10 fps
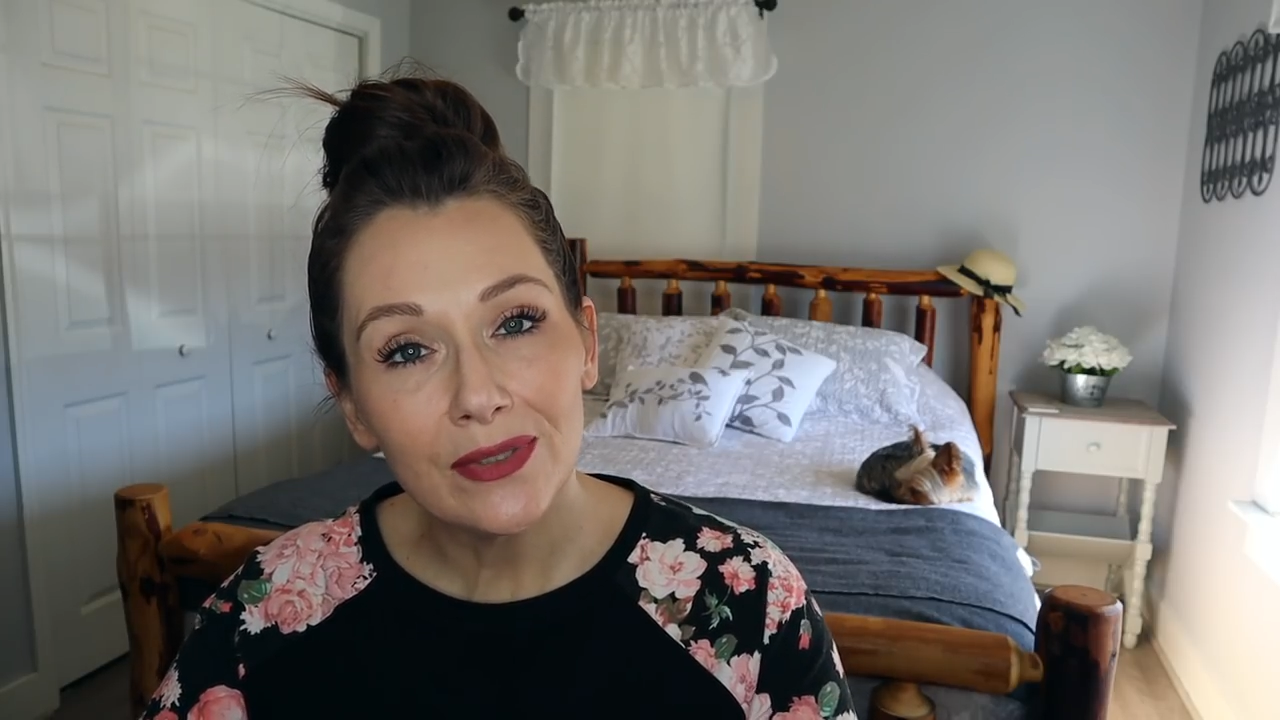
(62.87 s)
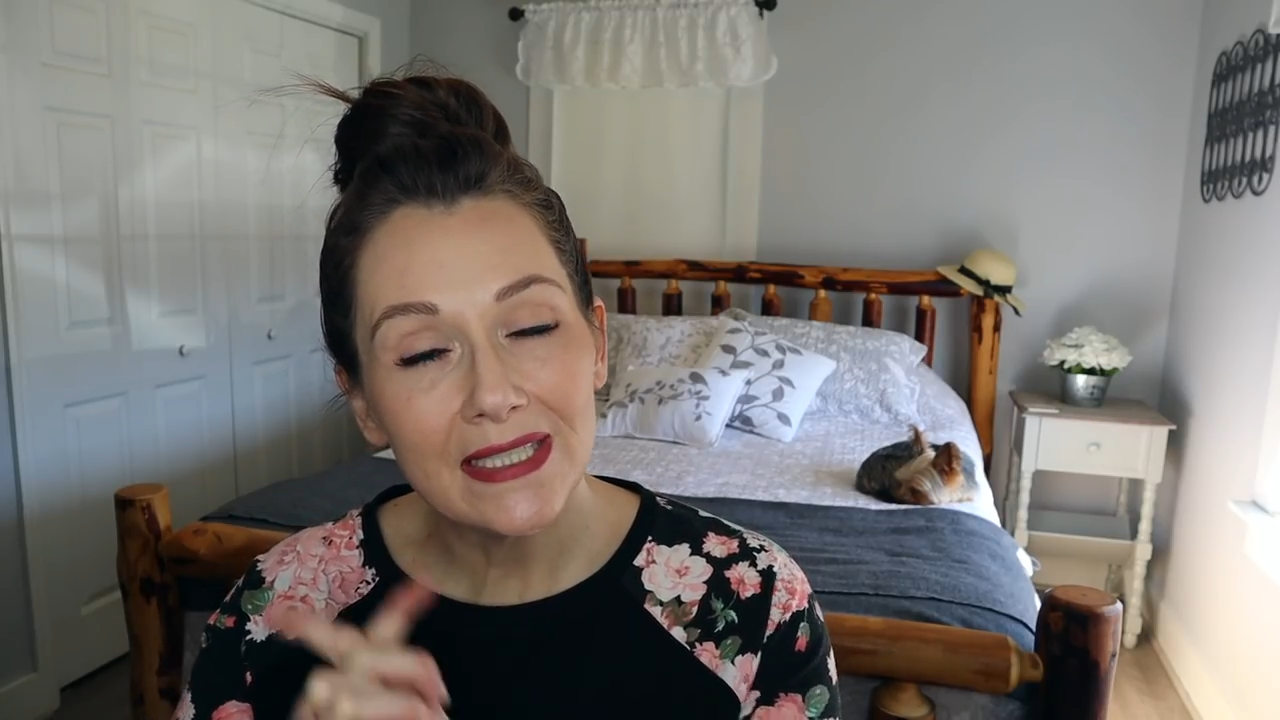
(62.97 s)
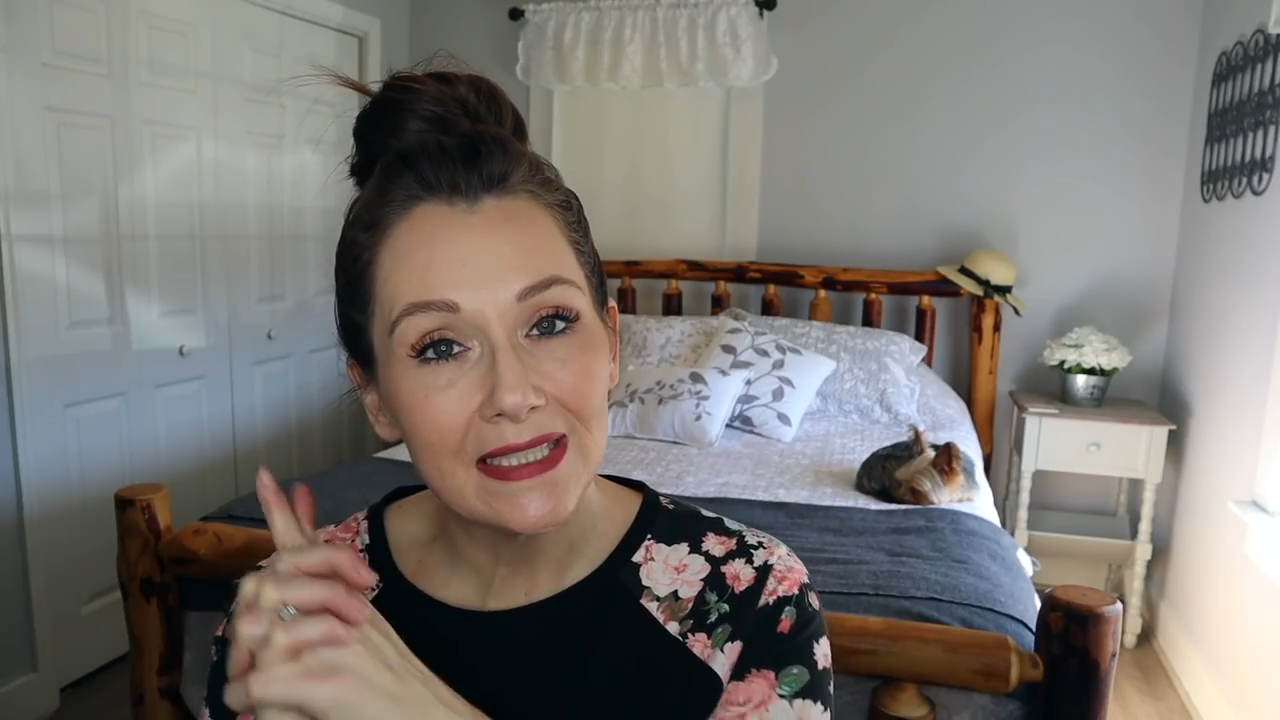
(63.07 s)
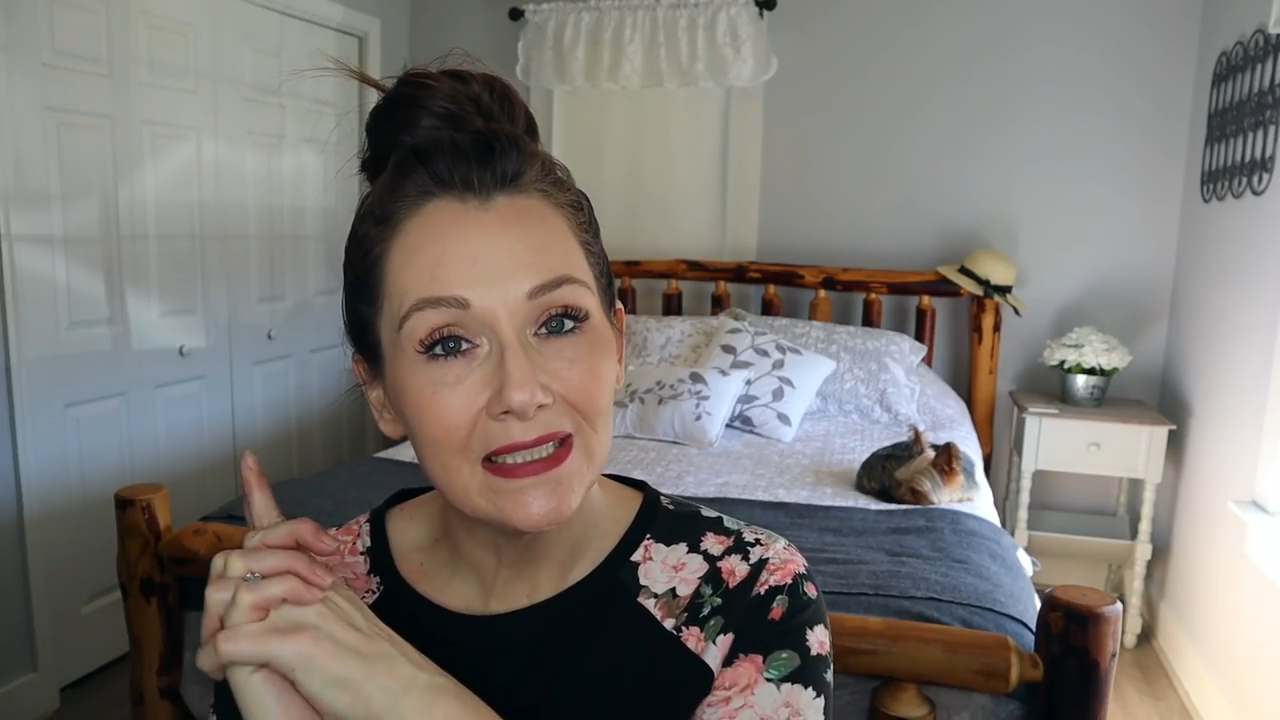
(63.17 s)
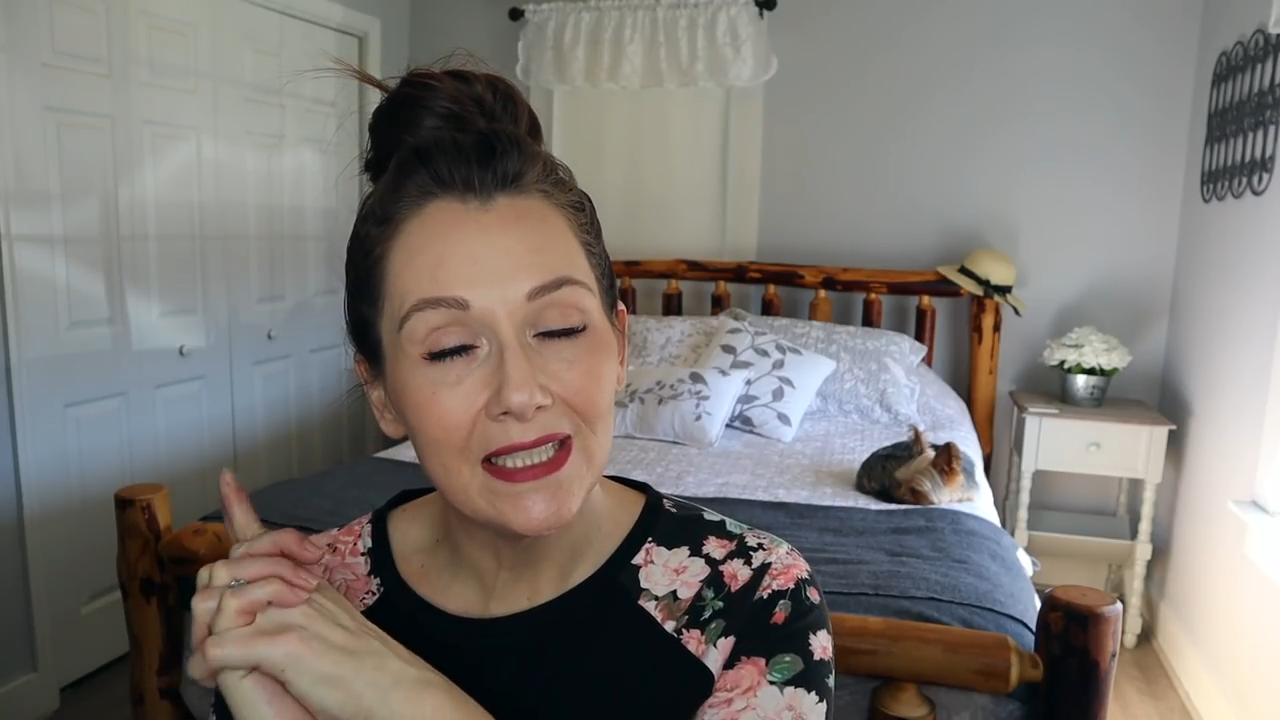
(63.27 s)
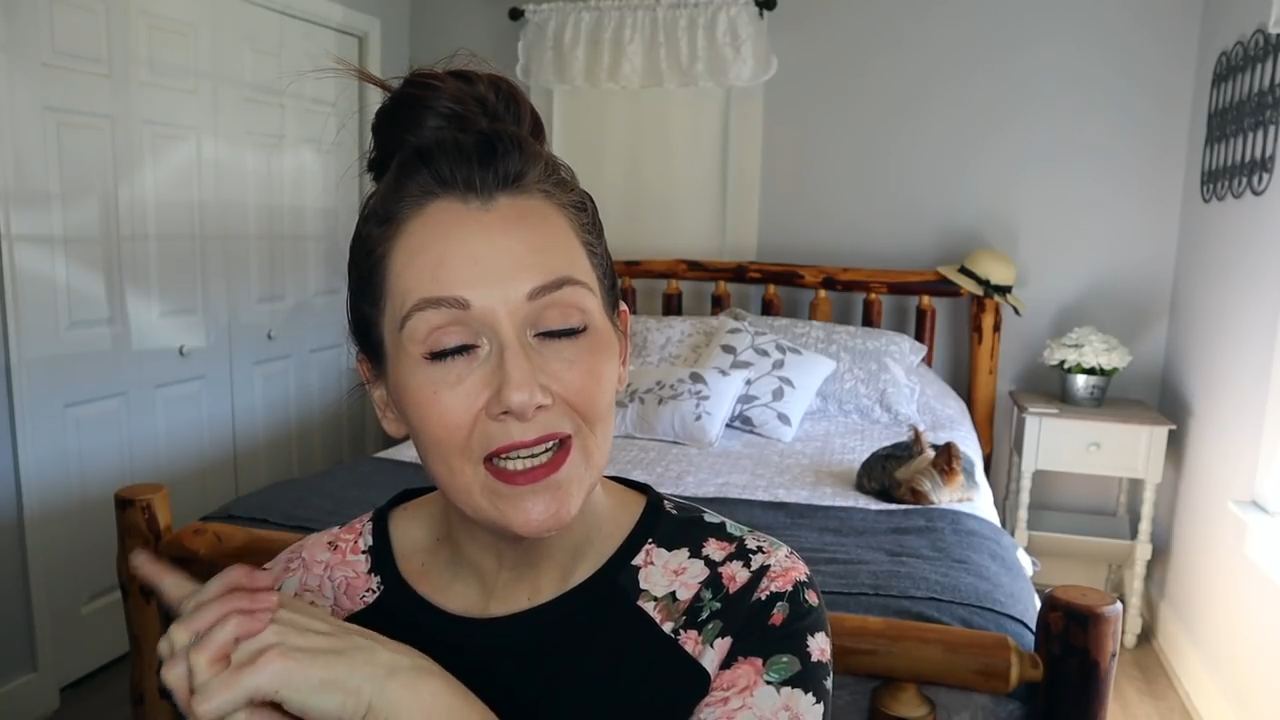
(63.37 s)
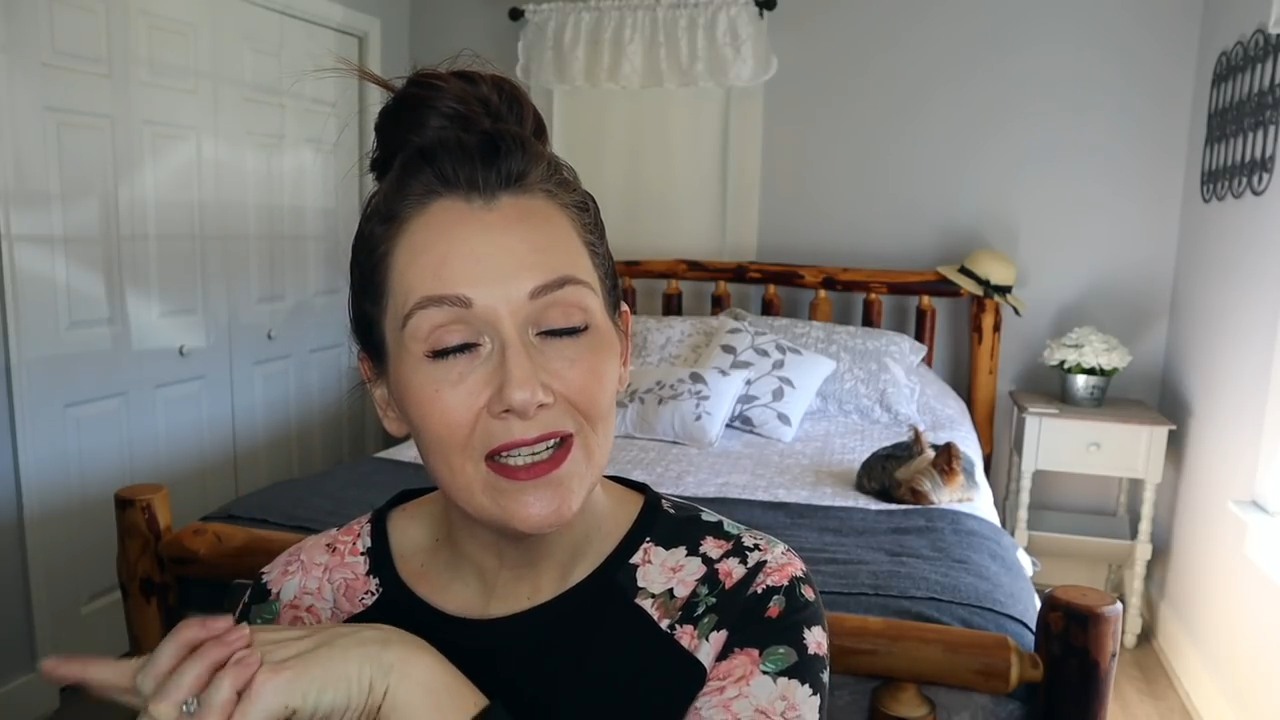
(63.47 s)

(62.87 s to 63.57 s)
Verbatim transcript: recently